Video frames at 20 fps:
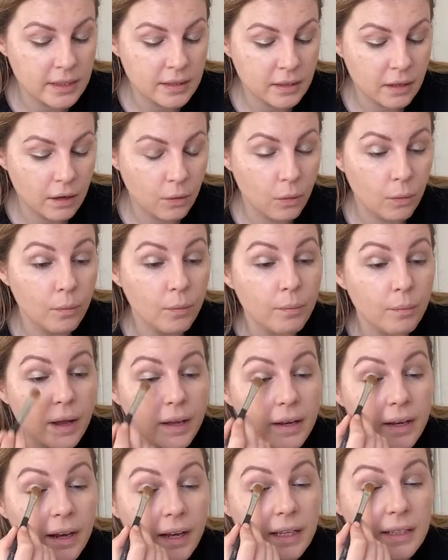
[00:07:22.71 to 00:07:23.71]
So
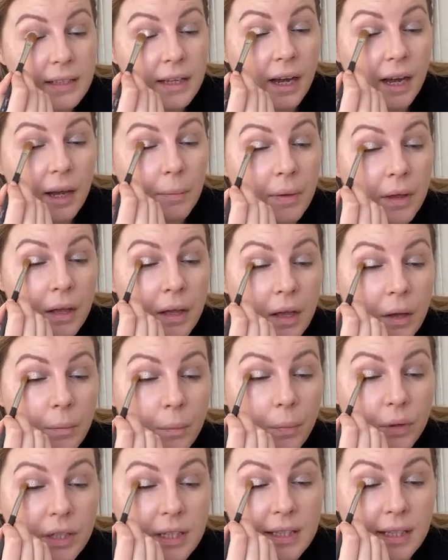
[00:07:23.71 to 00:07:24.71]
at night time,
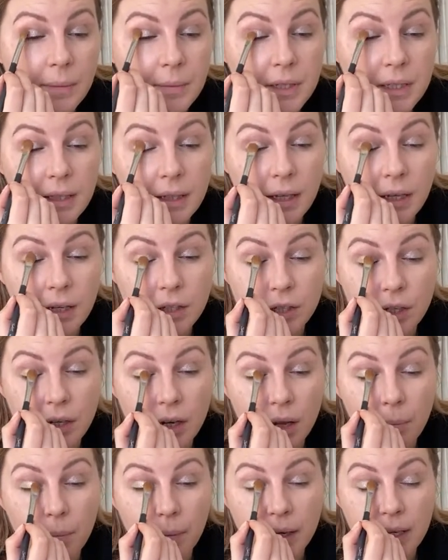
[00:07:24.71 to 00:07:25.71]
Buddy slept in the kitchen
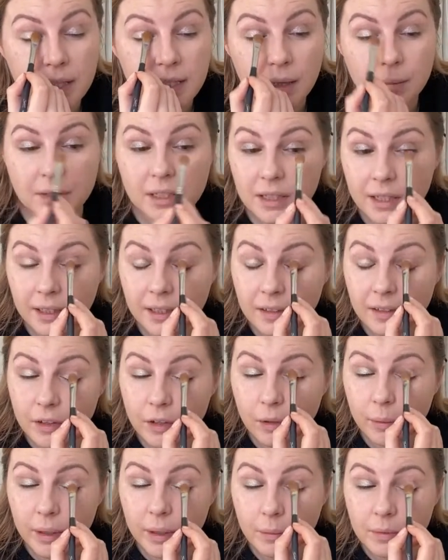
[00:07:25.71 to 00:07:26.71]
and Manny slept in the living
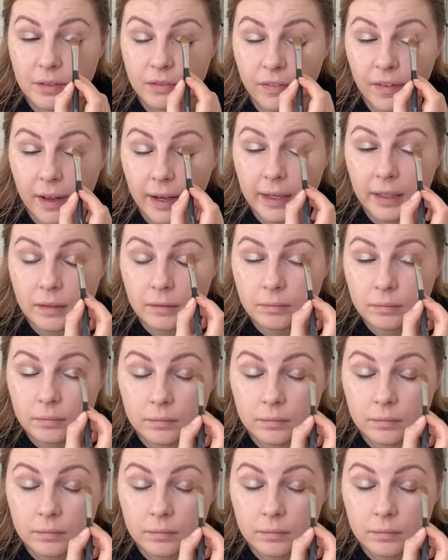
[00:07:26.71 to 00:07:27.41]
room and it was fine.